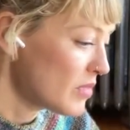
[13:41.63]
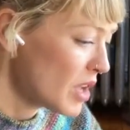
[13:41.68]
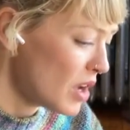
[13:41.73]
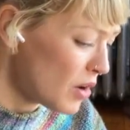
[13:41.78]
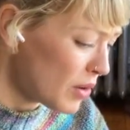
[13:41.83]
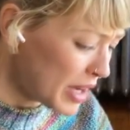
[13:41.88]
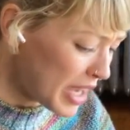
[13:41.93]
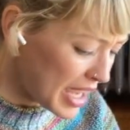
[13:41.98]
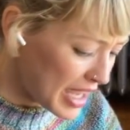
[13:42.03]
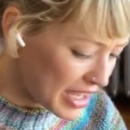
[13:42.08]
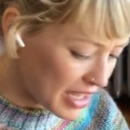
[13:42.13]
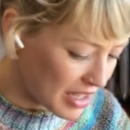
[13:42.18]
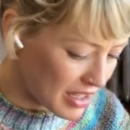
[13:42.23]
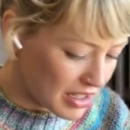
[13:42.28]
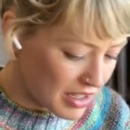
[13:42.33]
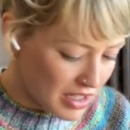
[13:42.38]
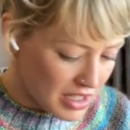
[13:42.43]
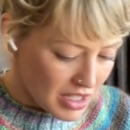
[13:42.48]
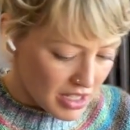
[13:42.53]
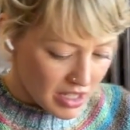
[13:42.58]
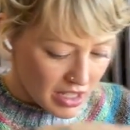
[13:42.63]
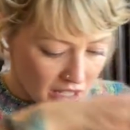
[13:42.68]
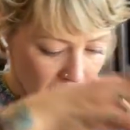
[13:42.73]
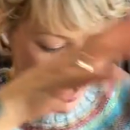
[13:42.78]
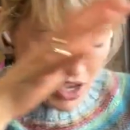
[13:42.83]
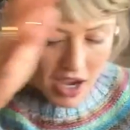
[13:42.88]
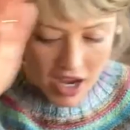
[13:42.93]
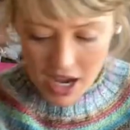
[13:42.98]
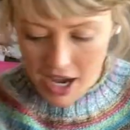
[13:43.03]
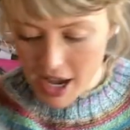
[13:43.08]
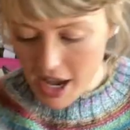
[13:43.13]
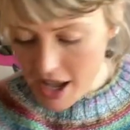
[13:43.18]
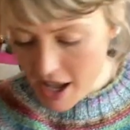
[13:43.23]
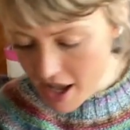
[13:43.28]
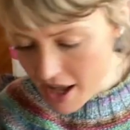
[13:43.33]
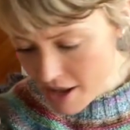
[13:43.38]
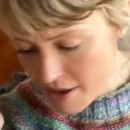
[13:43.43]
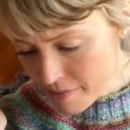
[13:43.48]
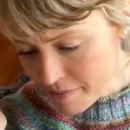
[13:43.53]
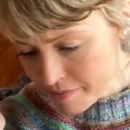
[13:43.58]
Okay,
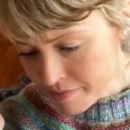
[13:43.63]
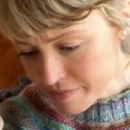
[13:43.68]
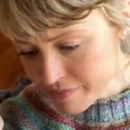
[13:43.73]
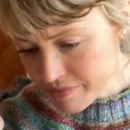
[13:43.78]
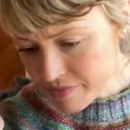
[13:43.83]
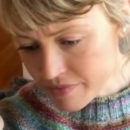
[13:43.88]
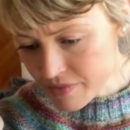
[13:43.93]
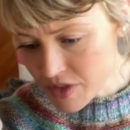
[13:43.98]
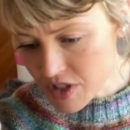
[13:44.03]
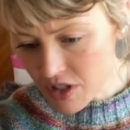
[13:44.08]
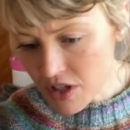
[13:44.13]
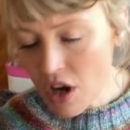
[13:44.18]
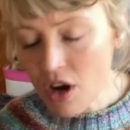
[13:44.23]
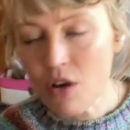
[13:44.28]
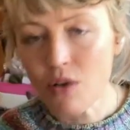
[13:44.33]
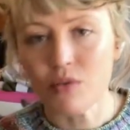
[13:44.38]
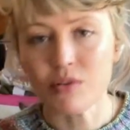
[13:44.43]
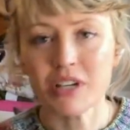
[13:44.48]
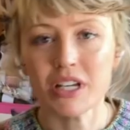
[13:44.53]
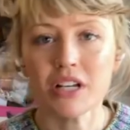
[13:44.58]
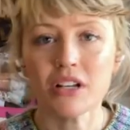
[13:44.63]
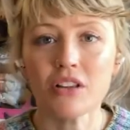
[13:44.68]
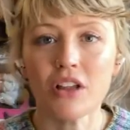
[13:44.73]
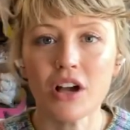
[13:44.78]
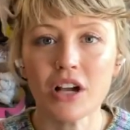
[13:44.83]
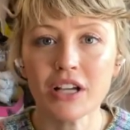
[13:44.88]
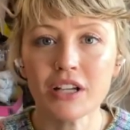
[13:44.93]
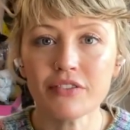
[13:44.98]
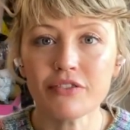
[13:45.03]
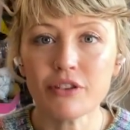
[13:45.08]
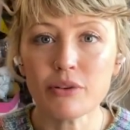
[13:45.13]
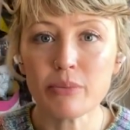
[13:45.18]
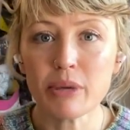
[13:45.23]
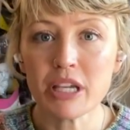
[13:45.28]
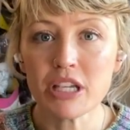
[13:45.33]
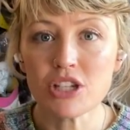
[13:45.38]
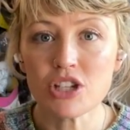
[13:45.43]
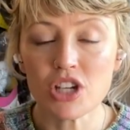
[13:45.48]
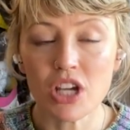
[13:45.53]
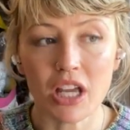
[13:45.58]
um, so knit along
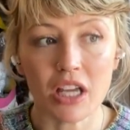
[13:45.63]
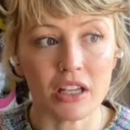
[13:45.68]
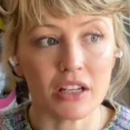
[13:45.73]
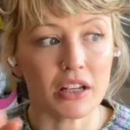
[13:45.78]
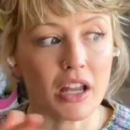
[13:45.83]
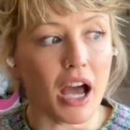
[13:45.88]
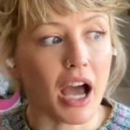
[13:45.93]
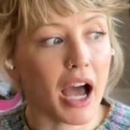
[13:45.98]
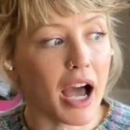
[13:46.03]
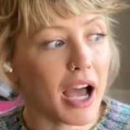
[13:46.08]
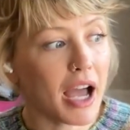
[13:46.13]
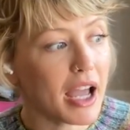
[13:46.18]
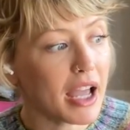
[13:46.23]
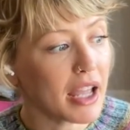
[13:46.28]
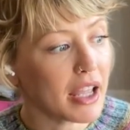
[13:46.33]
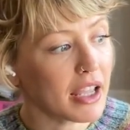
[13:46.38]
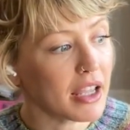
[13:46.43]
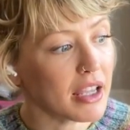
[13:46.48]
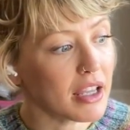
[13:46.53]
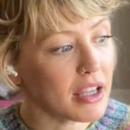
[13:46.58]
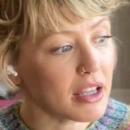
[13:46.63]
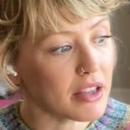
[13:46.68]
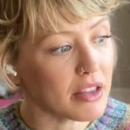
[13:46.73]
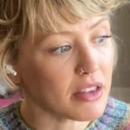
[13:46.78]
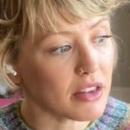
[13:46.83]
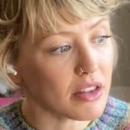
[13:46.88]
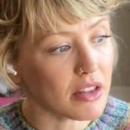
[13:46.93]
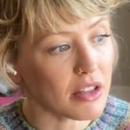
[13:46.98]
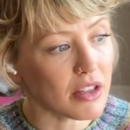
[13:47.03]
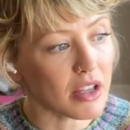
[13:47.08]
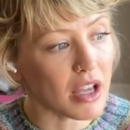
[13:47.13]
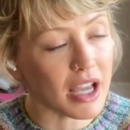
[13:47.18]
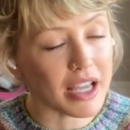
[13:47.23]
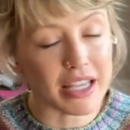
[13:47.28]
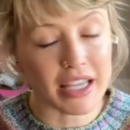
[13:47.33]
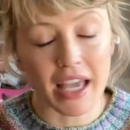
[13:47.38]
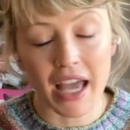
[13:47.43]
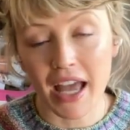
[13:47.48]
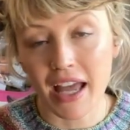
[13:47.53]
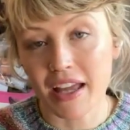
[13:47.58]
information. I,
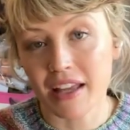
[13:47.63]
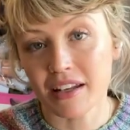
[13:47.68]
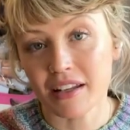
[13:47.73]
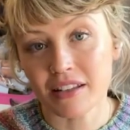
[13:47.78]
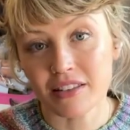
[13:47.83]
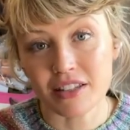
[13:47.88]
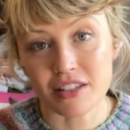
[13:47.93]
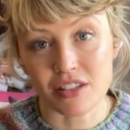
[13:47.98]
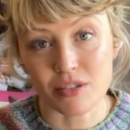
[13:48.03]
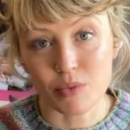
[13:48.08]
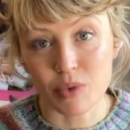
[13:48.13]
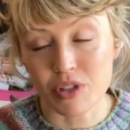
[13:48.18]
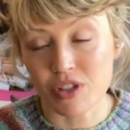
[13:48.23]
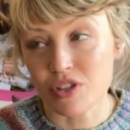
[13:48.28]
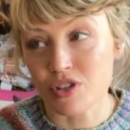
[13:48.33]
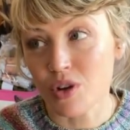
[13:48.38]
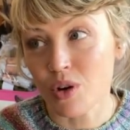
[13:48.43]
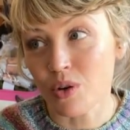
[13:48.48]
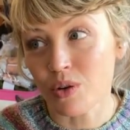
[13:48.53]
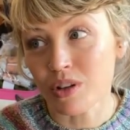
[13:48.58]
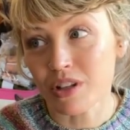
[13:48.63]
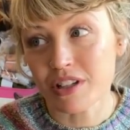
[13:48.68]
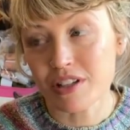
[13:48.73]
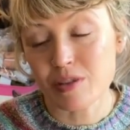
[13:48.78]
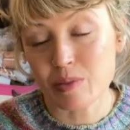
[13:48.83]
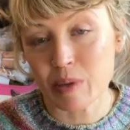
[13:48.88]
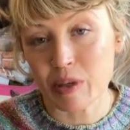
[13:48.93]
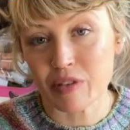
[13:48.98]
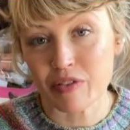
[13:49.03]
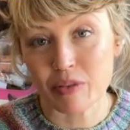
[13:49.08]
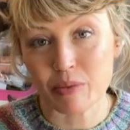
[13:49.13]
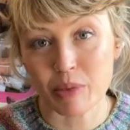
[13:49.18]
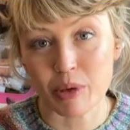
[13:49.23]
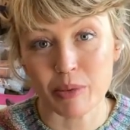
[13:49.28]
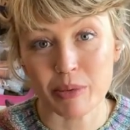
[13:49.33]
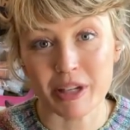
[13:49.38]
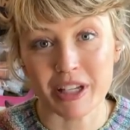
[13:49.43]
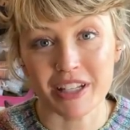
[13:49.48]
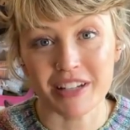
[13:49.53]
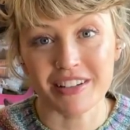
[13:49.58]
again, this was totally spur of the
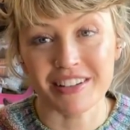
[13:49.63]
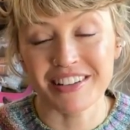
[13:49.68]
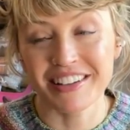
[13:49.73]
moment.